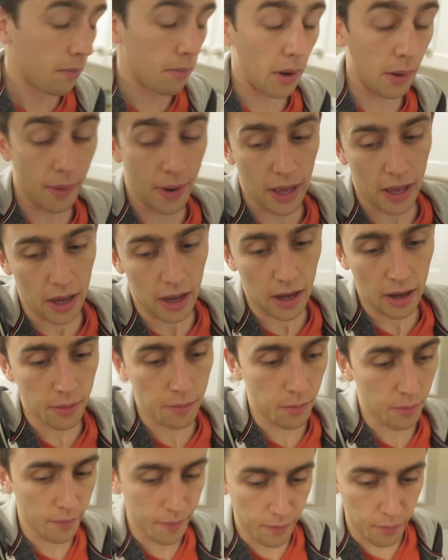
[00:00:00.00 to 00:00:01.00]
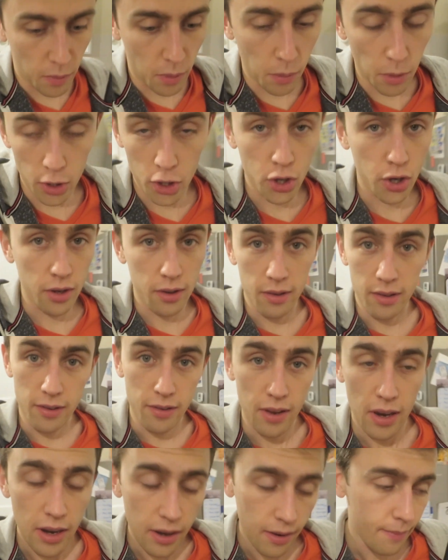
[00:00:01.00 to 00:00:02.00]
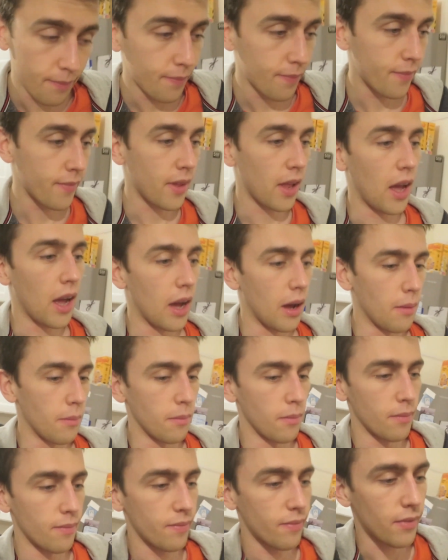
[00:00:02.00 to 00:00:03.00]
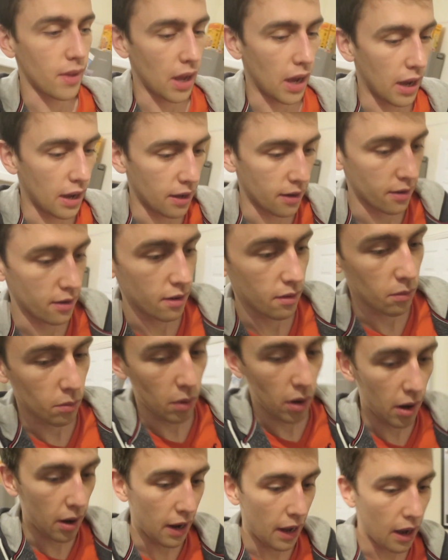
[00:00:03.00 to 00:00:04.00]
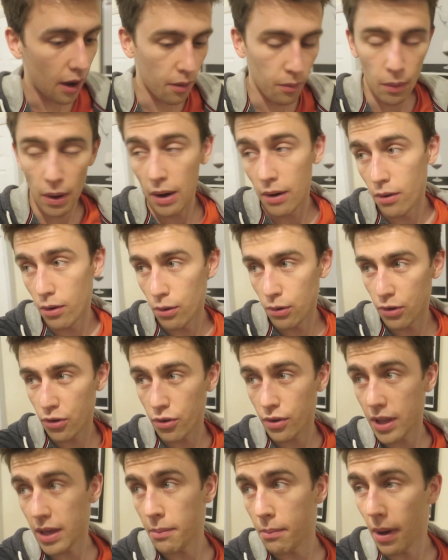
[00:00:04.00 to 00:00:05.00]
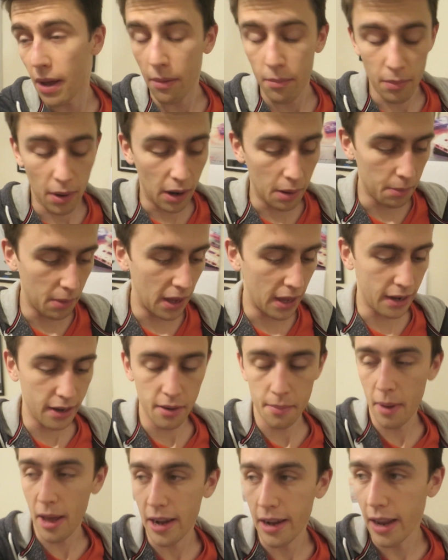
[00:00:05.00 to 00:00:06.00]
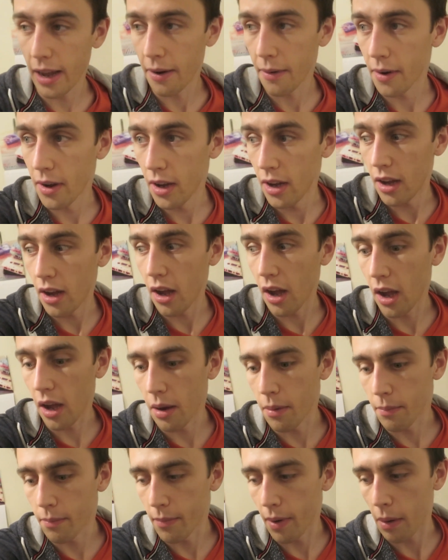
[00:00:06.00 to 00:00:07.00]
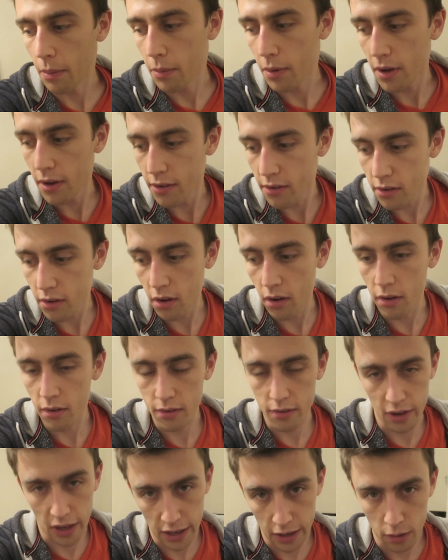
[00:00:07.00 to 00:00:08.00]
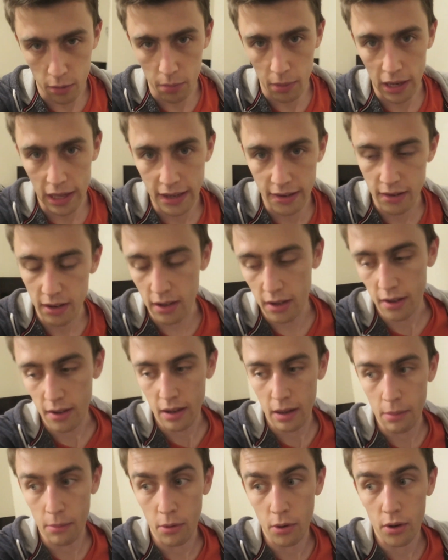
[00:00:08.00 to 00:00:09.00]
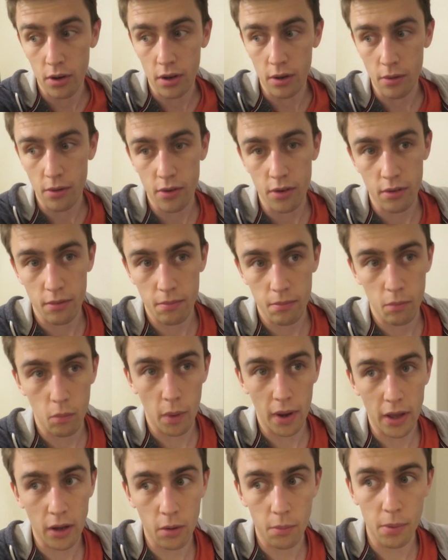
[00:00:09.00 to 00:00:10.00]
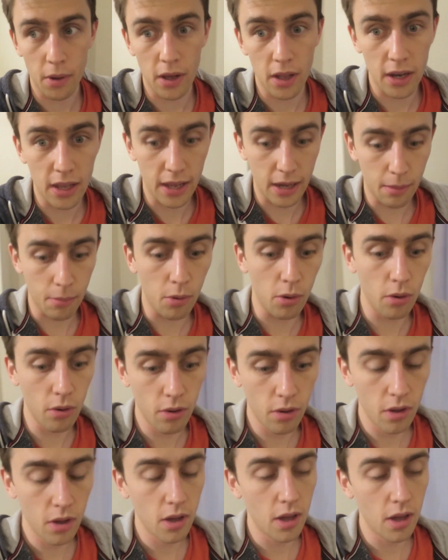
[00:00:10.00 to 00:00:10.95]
Anyway, we watched The Sinner, Laura's already in bed, but I'm heading to bed now. I'm going to start staying up later. I'm not going to wake up early anymore.